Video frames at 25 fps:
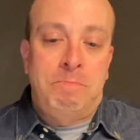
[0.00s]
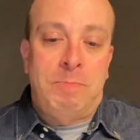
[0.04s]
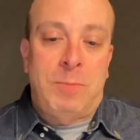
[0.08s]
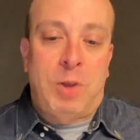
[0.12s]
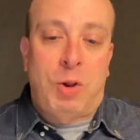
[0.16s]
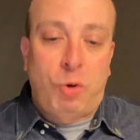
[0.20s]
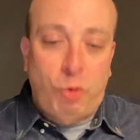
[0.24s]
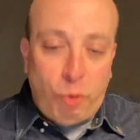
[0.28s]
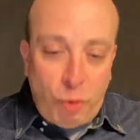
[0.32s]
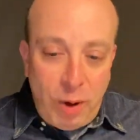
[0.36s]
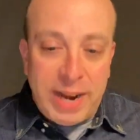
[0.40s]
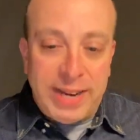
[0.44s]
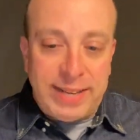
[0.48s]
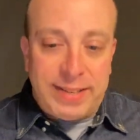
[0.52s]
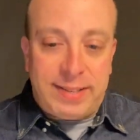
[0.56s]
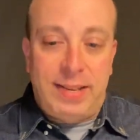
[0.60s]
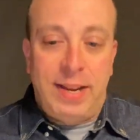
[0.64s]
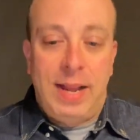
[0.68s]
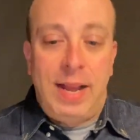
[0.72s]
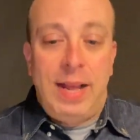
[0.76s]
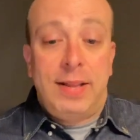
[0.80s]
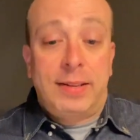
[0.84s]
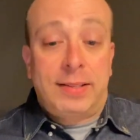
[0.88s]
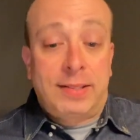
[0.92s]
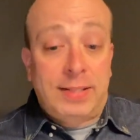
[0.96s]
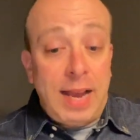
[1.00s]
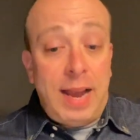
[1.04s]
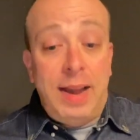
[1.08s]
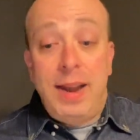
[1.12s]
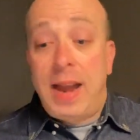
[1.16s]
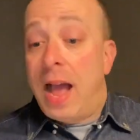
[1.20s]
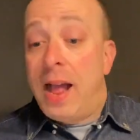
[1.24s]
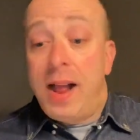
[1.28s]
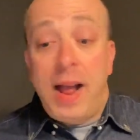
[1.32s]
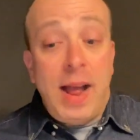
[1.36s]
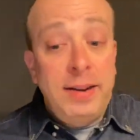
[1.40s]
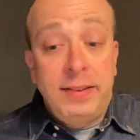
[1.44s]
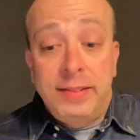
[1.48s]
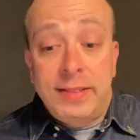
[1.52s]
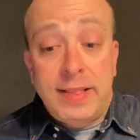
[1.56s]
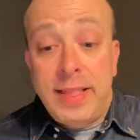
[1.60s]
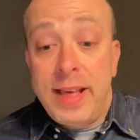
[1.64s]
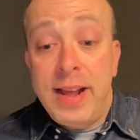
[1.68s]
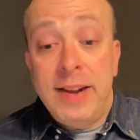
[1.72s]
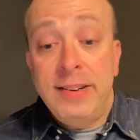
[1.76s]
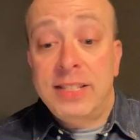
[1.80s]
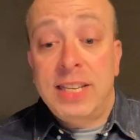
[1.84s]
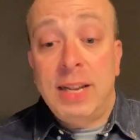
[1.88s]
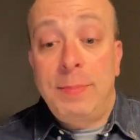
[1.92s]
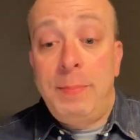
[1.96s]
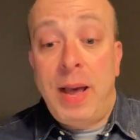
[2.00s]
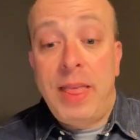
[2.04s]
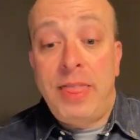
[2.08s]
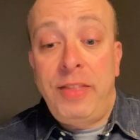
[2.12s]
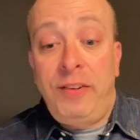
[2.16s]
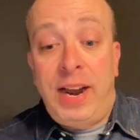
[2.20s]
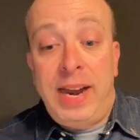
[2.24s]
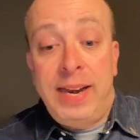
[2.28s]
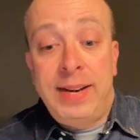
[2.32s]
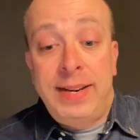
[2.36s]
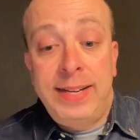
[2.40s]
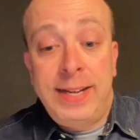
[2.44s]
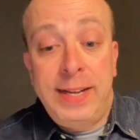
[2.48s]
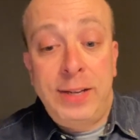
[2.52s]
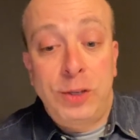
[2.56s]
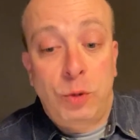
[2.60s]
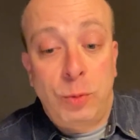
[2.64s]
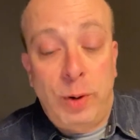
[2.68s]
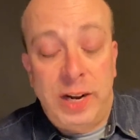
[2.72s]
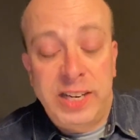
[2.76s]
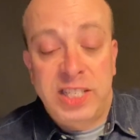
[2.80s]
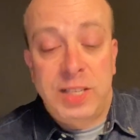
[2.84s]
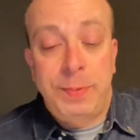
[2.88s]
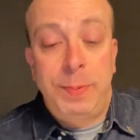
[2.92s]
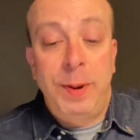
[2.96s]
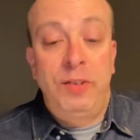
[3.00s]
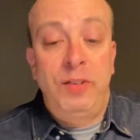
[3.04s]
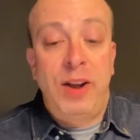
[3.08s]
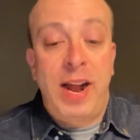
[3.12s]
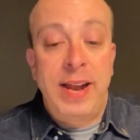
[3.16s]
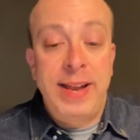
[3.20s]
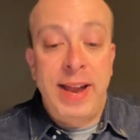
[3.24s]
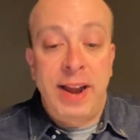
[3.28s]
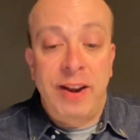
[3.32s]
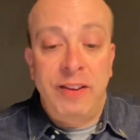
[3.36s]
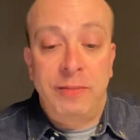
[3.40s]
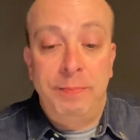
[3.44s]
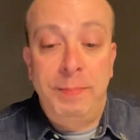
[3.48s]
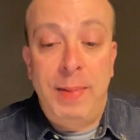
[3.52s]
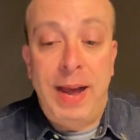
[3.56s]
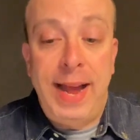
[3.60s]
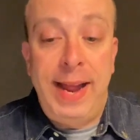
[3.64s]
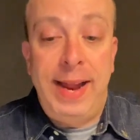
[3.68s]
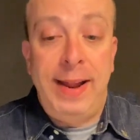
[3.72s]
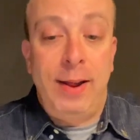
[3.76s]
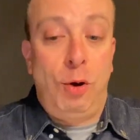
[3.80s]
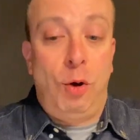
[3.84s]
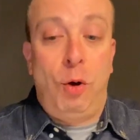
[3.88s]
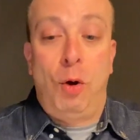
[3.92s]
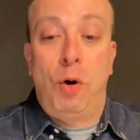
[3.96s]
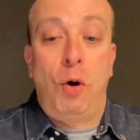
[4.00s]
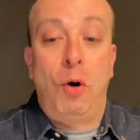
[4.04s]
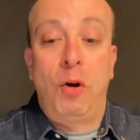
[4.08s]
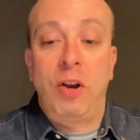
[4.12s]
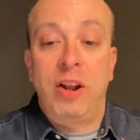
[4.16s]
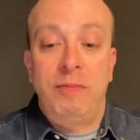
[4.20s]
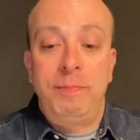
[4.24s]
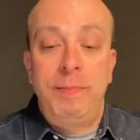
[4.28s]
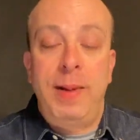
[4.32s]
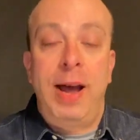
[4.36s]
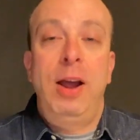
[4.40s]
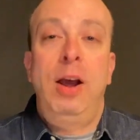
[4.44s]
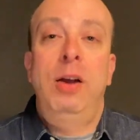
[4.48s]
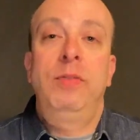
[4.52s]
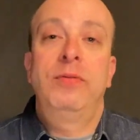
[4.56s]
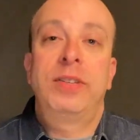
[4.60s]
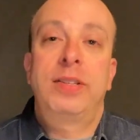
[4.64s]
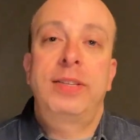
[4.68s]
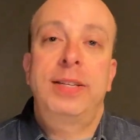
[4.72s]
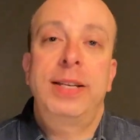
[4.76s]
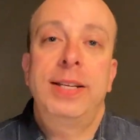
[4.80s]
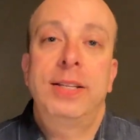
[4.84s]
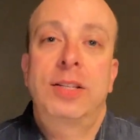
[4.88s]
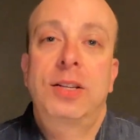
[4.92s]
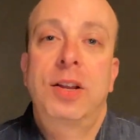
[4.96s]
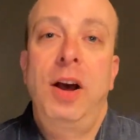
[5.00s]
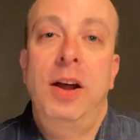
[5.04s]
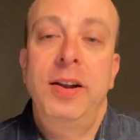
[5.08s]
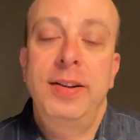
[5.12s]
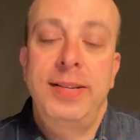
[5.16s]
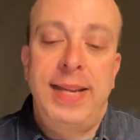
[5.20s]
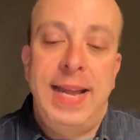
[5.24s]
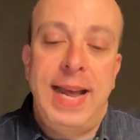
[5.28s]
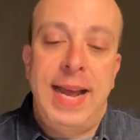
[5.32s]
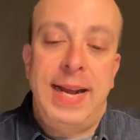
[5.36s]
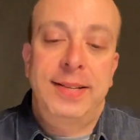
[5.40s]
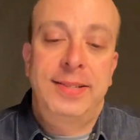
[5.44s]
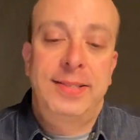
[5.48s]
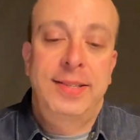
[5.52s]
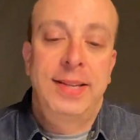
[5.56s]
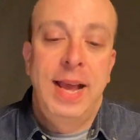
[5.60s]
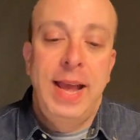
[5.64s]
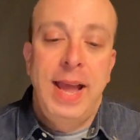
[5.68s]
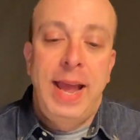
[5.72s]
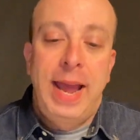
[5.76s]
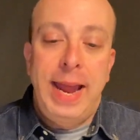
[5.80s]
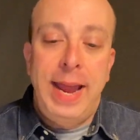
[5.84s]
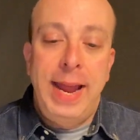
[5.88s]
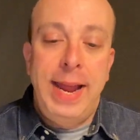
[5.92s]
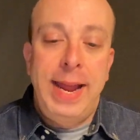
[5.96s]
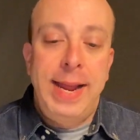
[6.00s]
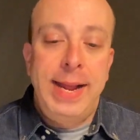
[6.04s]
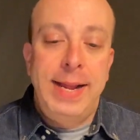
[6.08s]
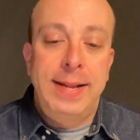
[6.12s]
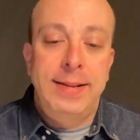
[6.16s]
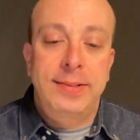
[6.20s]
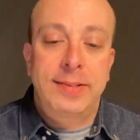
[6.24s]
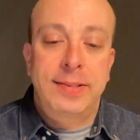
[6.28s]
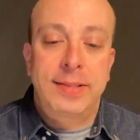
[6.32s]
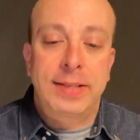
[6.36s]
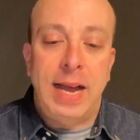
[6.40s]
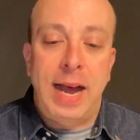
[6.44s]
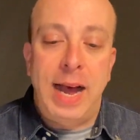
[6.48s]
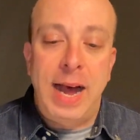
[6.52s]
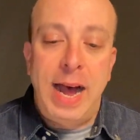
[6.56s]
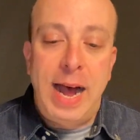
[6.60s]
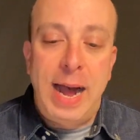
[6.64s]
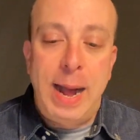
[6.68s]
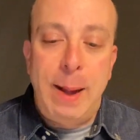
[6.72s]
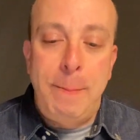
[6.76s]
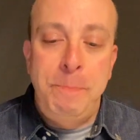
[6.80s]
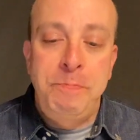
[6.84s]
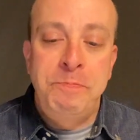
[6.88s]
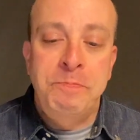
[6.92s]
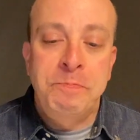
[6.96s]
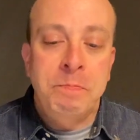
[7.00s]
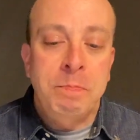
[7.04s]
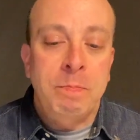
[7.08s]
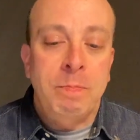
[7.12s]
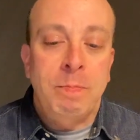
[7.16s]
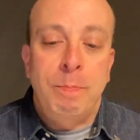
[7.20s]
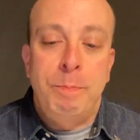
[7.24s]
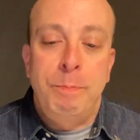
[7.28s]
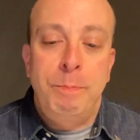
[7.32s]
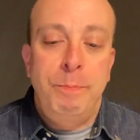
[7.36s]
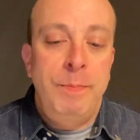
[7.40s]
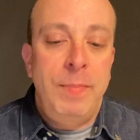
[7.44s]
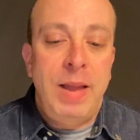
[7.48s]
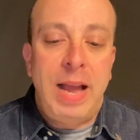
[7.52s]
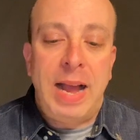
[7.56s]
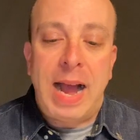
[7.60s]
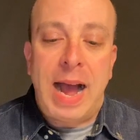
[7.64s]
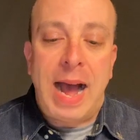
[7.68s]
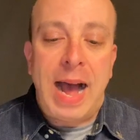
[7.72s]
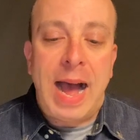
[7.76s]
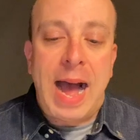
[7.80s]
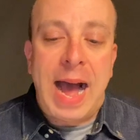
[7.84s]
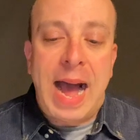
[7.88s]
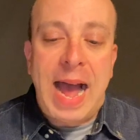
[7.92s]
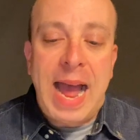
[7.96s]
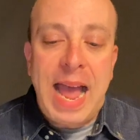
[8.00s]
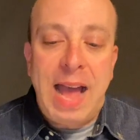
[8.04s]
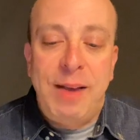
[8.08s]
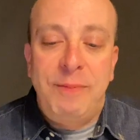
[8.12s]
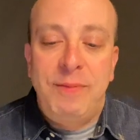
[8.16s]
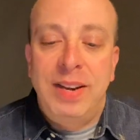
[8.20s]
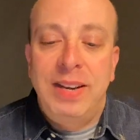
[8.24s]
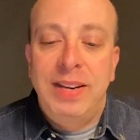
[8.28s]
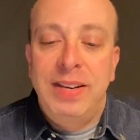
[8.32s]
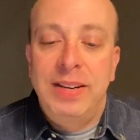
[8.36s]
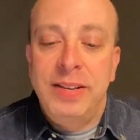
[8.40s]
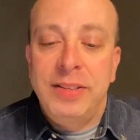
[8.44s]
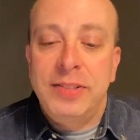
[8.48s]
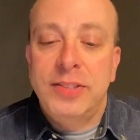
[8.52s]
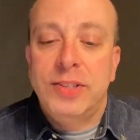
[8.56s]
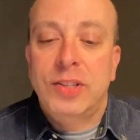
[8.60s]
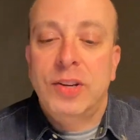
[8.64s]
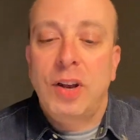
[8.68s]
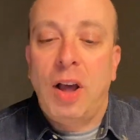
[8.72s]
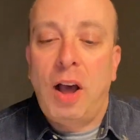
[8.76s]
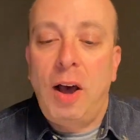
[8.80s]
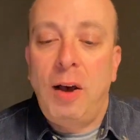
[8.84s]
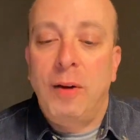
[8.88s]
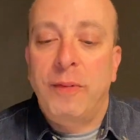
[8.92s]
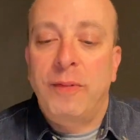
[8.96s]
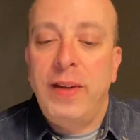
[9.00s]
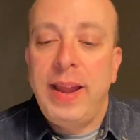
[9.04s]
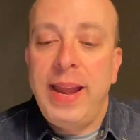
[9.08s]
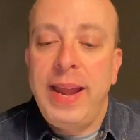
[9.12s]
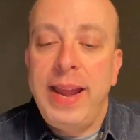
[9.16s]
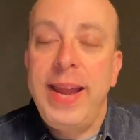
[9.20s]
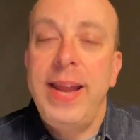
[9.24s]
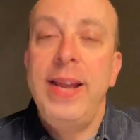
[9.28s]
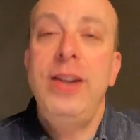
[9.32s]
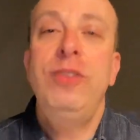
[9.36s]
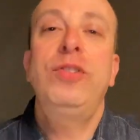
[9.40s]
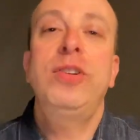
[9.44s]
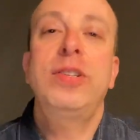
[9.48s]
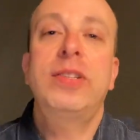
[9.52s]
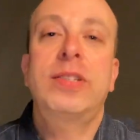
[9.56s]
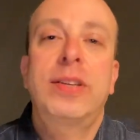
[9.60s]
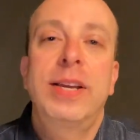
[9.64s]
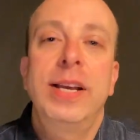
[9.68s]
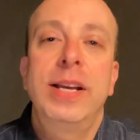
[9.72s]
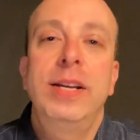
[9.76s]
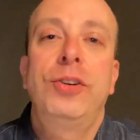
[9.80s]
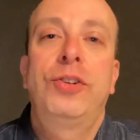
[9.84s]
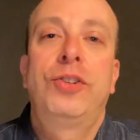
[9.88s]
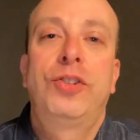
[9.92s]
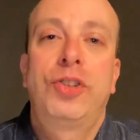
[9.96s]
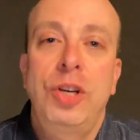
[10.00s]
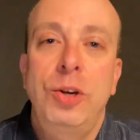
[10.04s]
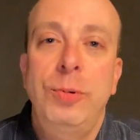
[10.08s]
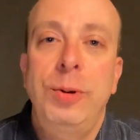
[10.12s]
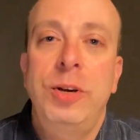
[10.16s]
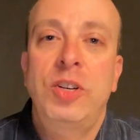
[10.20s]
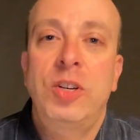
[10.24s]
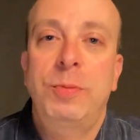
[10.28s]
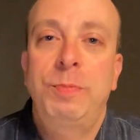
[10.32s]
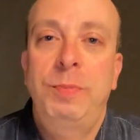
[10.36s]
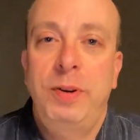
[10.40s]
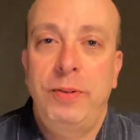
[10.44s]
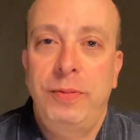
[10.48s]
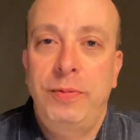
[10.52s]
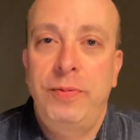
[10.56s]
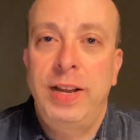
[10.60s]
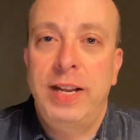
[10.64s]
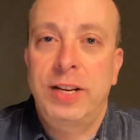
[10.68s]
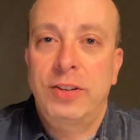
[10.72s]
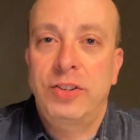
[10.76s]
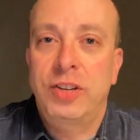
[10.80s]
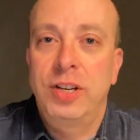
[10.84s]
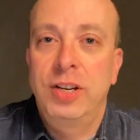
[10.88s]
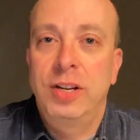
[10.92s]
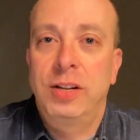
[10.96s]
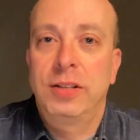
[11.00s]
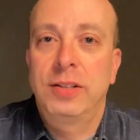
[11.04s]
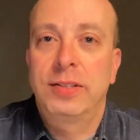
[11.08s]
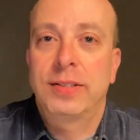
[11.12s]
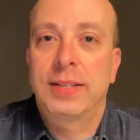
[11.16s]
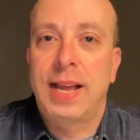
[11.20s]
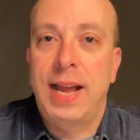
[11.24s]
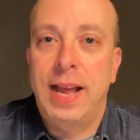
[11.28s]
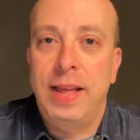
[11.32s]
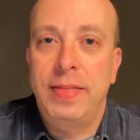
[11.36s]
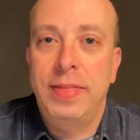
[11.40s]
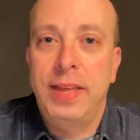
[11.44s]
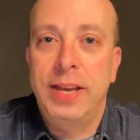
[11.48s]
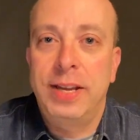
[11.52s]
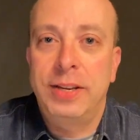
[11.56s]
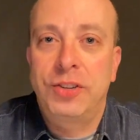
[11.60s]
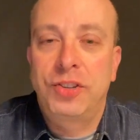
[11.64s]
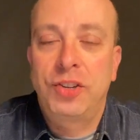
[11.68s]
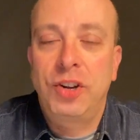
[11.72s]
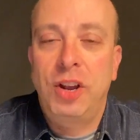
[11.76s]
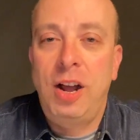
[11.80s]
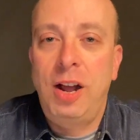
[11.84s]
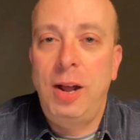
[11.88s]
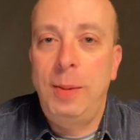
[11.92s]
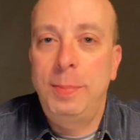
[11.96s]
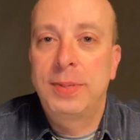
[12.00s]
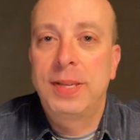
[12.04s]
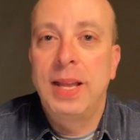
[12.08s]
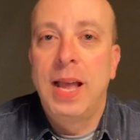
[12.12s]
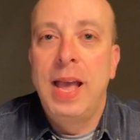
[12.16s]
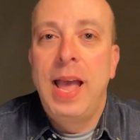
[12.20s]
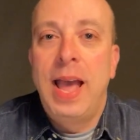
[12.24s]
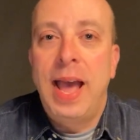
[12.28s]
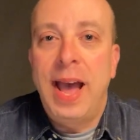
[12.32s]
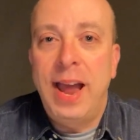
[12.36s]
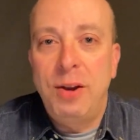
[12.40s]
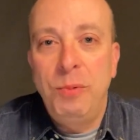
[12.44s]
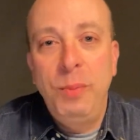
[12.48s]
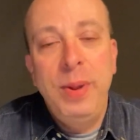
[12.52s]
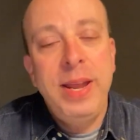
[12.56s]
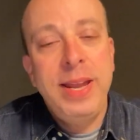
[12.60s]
Great. So, and then some other ideas once we run out of all of my overseas contacts is I have a list of interesting Jewish professionals and their jobs, and we